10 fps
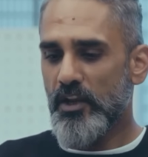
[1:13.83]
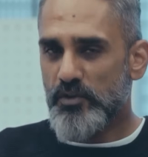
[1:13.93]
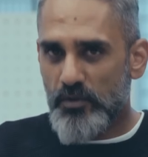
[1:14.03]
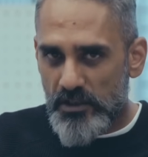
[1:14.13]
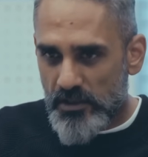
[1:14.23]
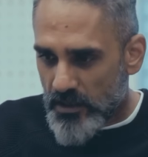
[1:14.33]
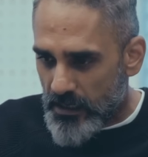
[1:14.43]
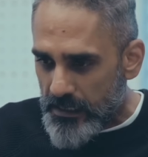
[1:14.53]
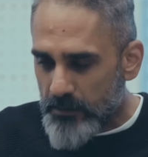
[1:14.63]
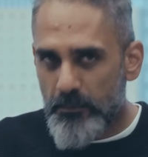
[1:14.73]
So this
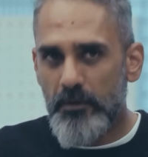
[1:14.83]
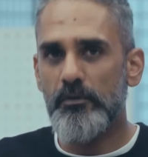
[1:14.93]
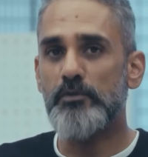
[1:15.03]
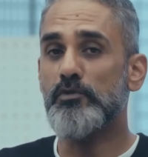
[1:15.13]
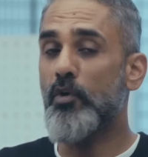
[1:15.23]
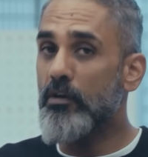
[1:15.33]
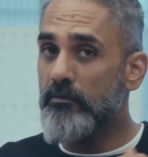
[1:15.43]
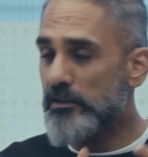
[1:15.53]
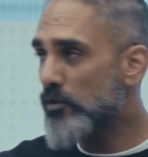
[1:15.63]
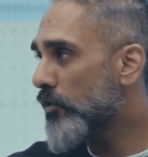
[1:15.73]
lip, which was
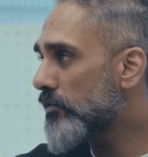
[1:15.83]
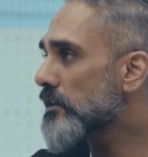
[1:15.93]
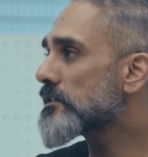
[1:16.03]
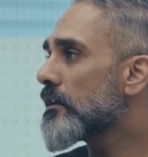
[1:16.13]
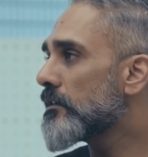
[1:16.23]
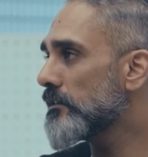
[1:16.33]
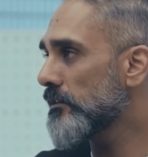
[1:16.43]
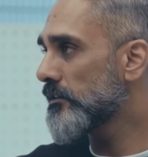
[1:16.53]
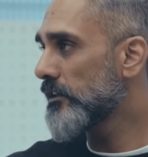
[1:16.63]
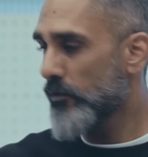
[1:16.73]
always contrast colored,
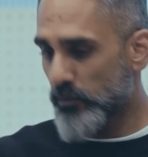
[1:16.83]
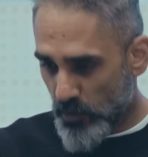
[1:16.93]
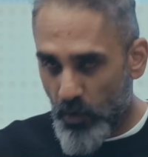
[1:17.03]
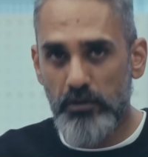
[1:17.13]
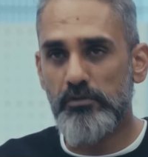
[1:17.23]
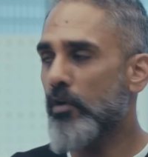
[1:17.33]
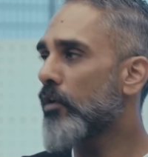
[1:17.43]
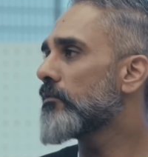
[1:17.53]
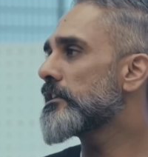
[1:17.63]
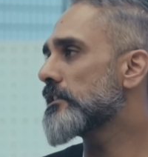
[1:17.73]
was also
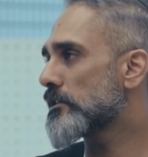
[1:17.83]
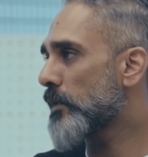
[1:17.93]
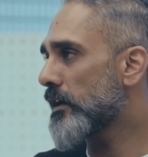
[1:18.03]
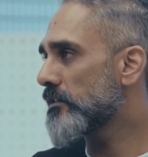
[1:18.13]
always this wide.